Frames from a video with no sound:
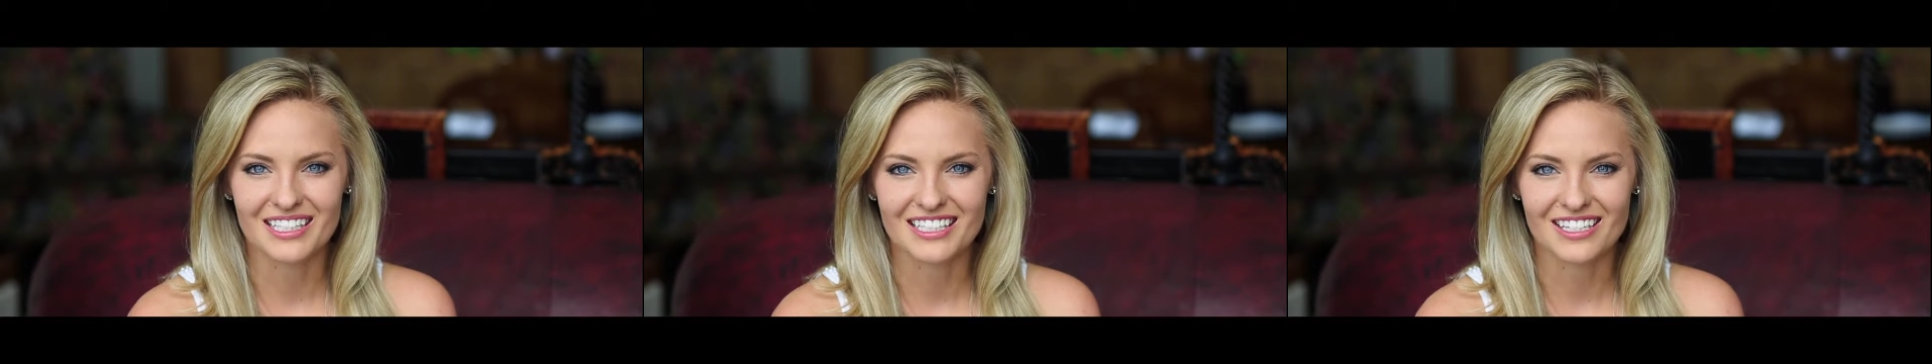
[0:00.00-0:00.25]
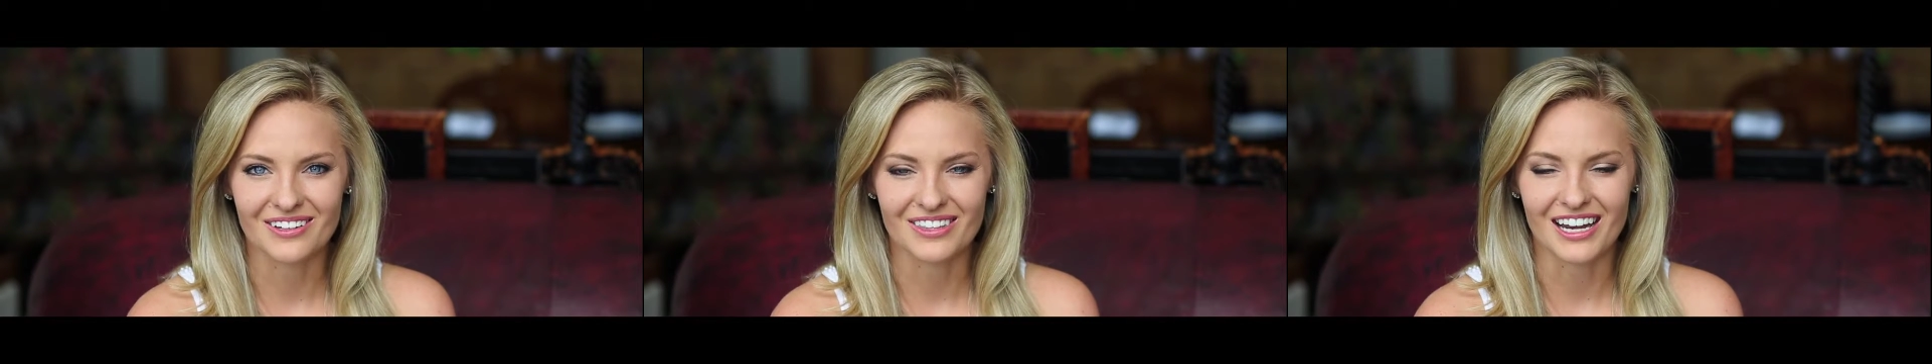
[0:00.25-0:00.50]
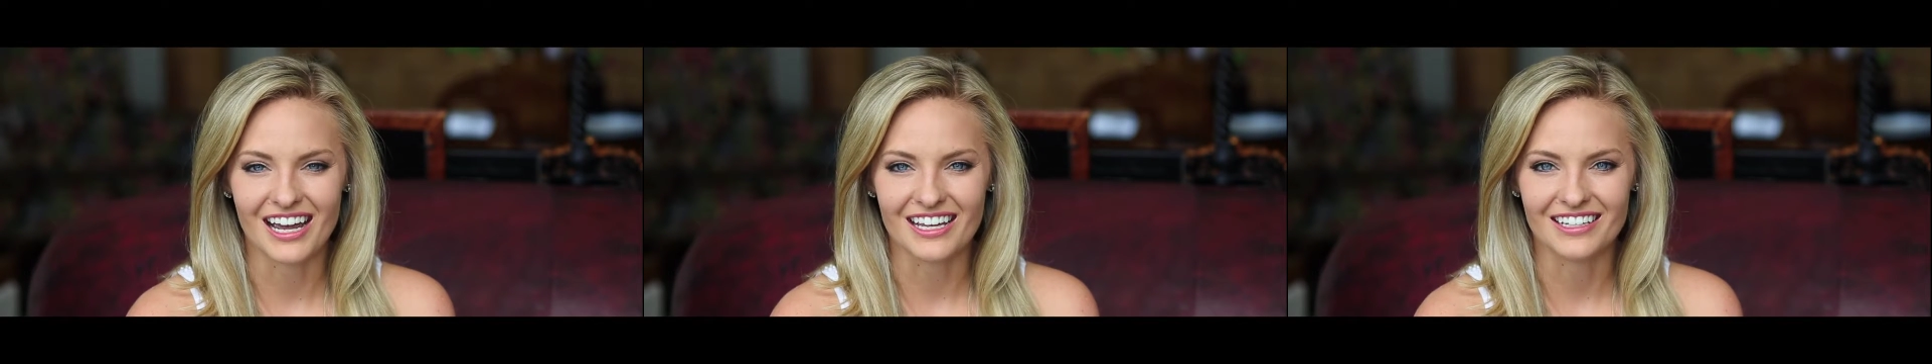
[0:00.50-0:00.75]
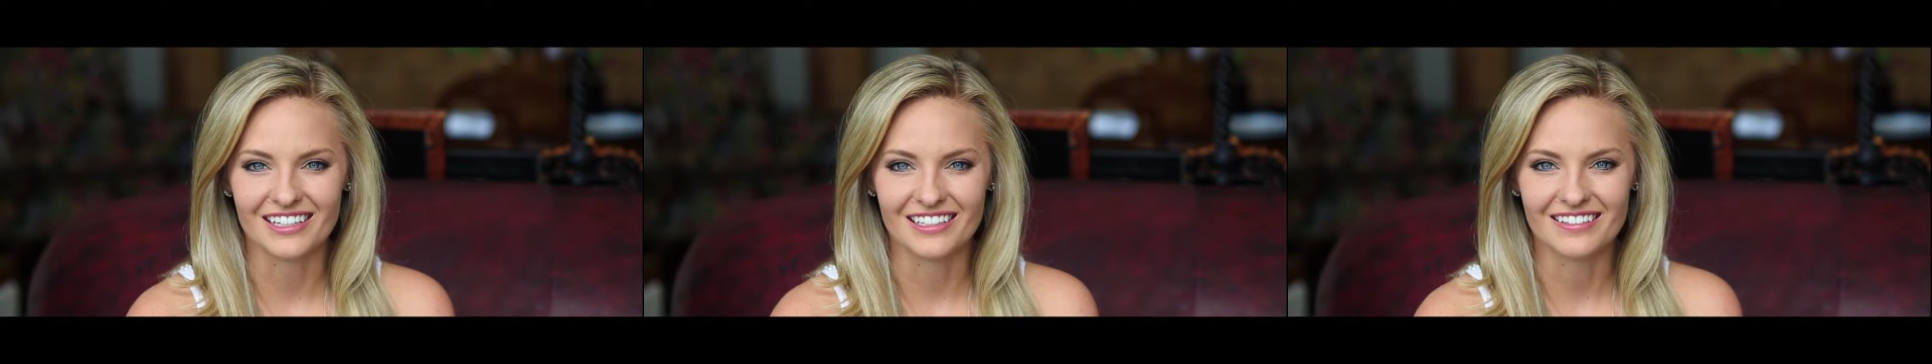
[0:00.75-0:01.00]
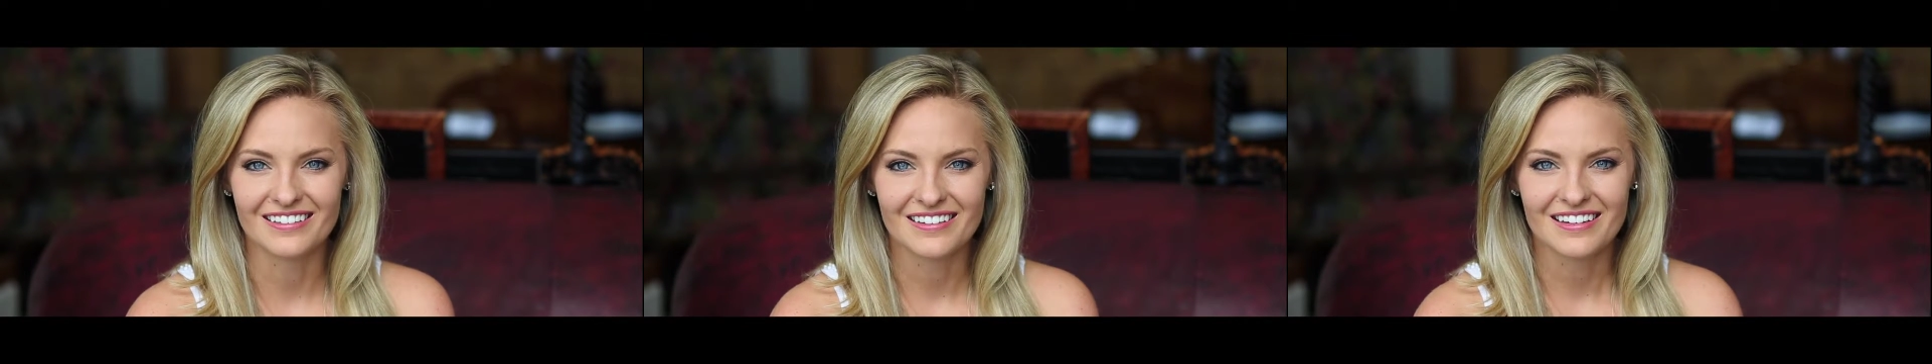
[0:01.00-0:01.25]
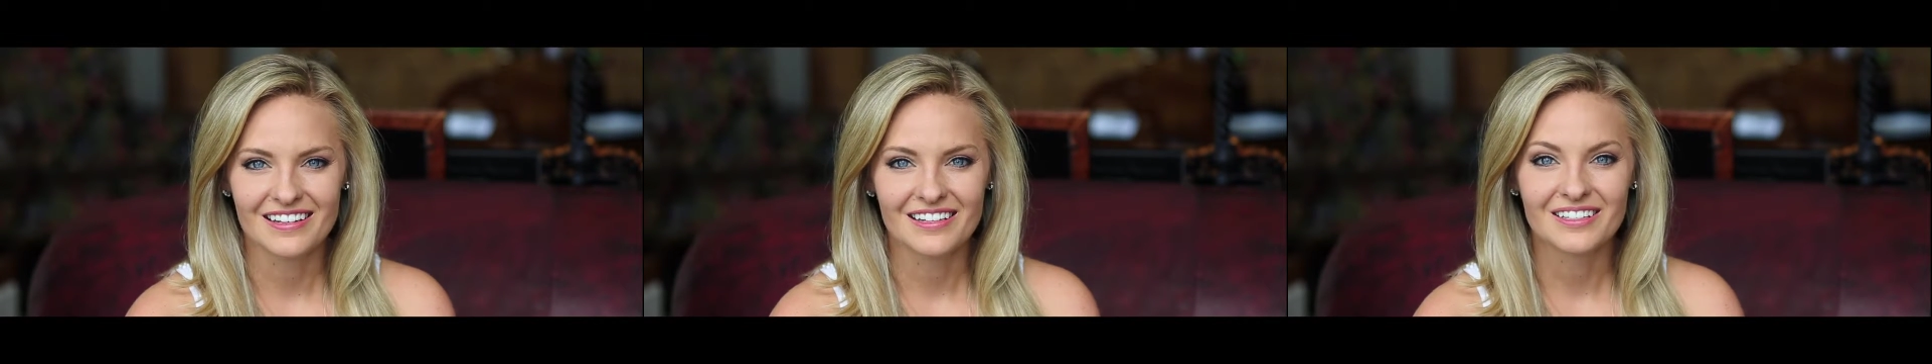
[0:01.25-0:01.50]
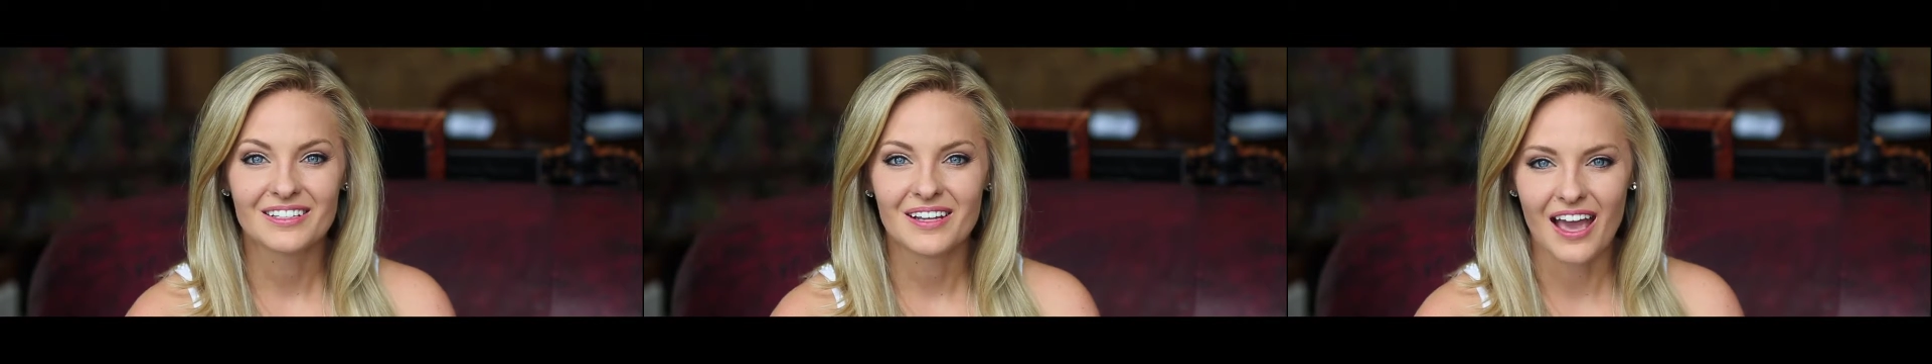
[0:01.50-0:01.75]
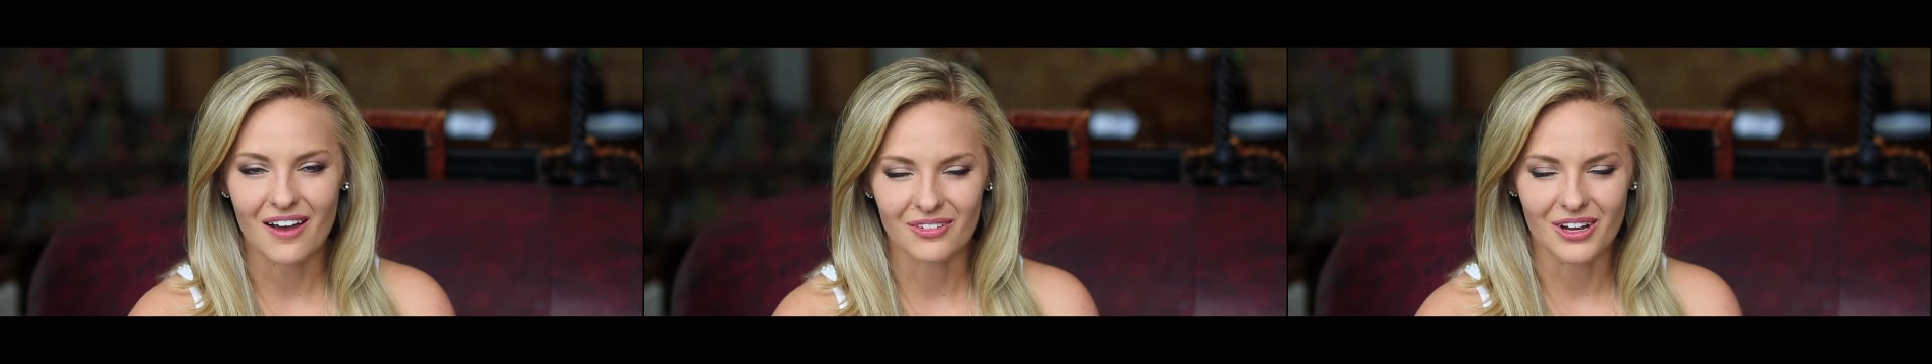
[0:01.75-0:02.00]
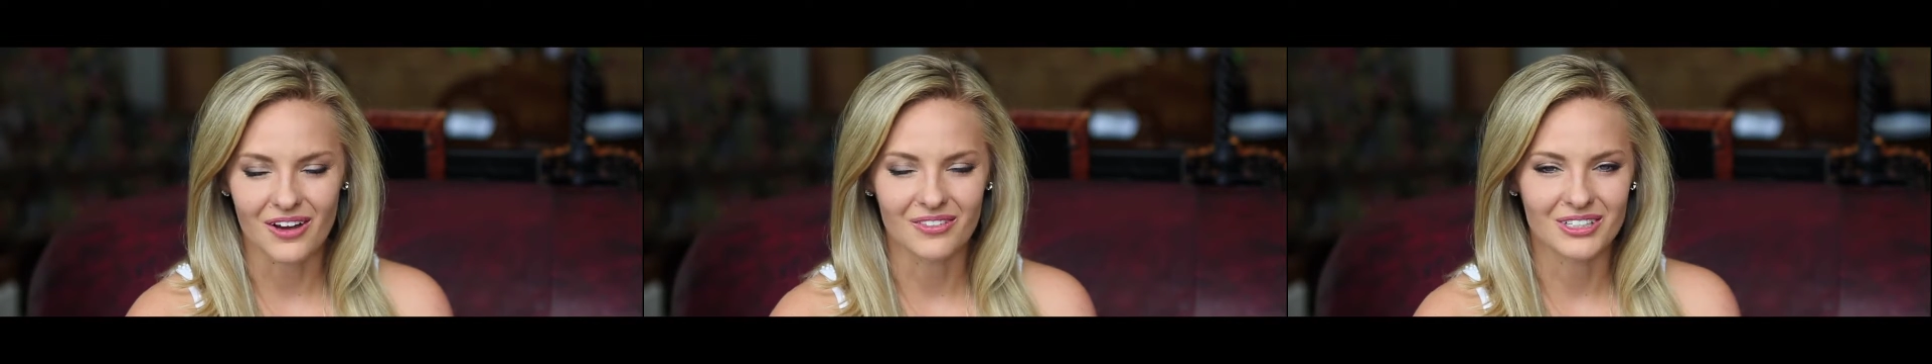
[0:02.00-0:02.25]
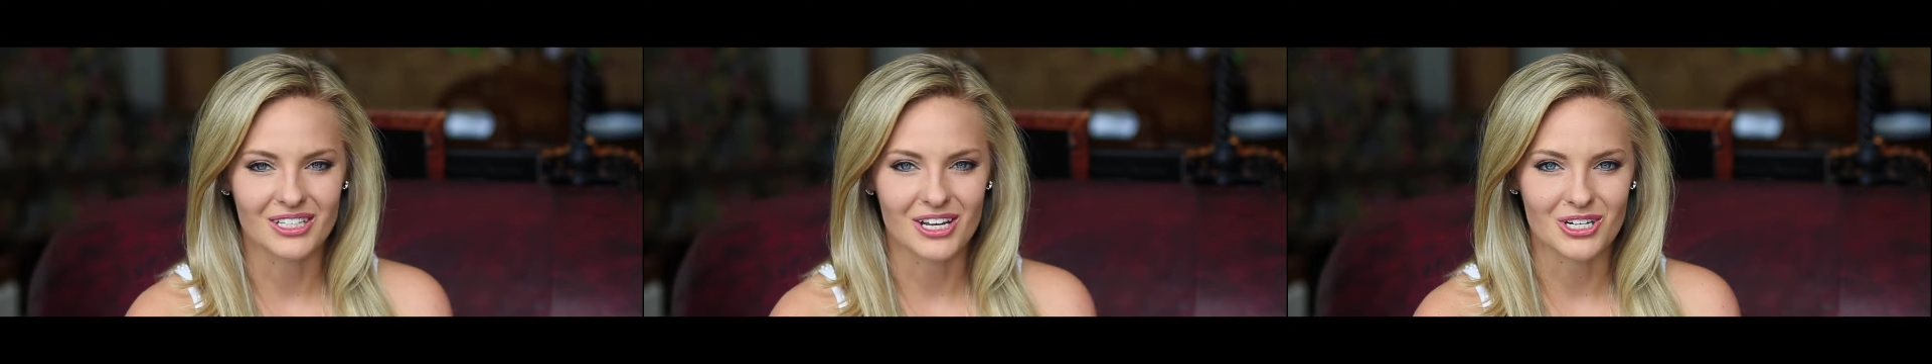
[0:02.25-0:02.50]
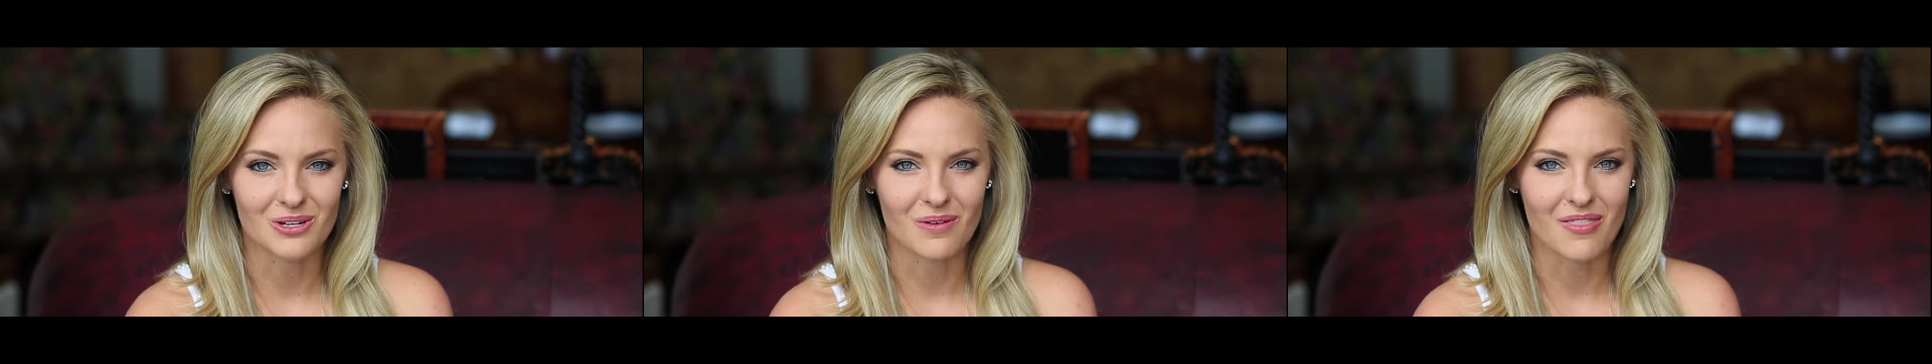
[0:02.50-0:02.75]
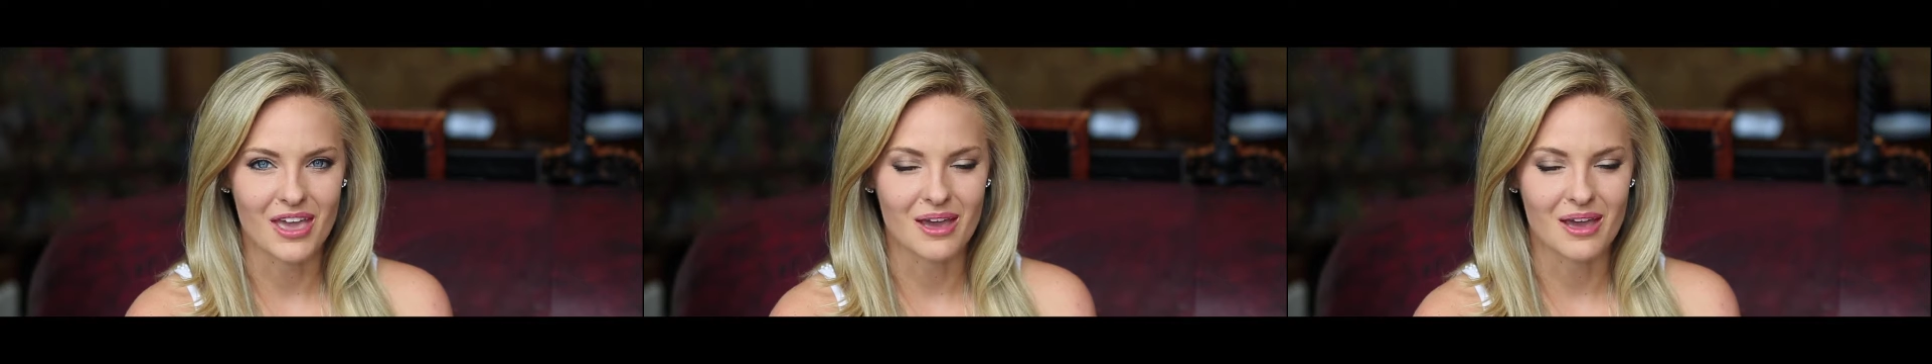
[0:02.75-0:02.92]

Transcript: so that I could have a conversation with